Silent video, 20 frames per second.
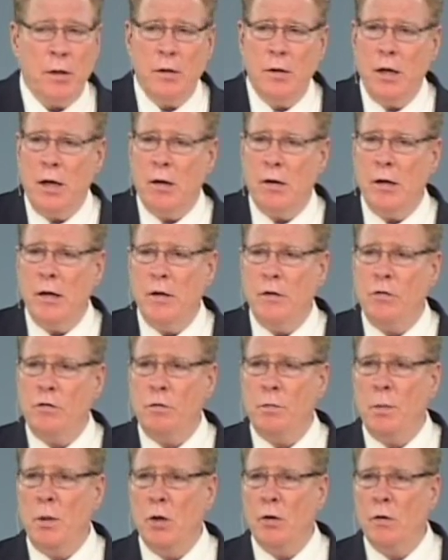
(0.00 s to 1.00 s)
There is
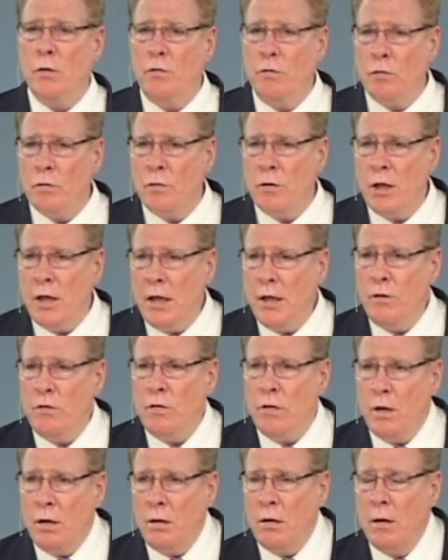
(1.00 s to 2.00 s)
spiritual
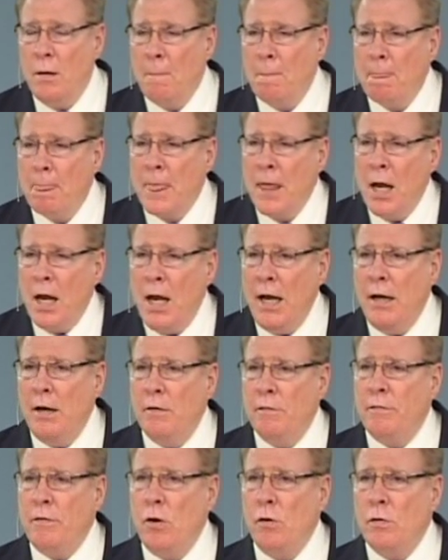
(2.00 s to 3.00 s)
teaching and
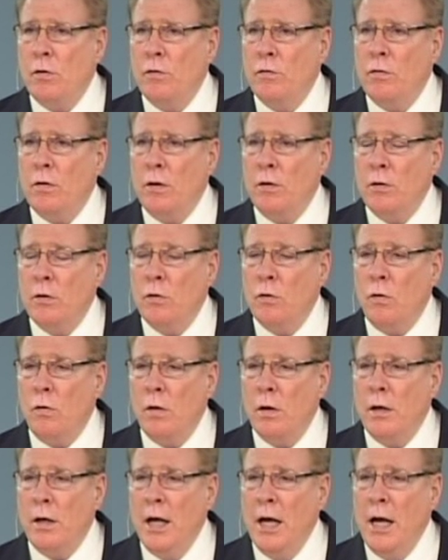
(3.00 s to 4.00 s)
a focus on the
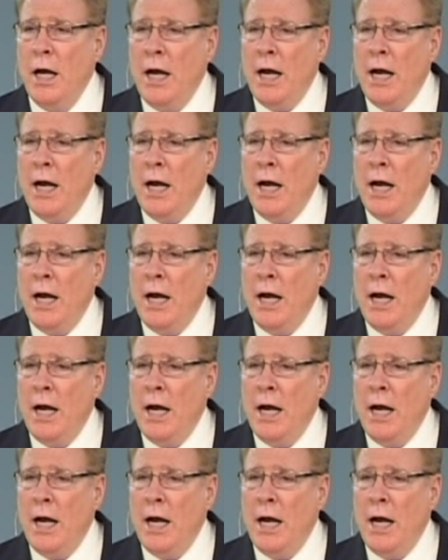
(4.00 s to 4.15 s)
Lord.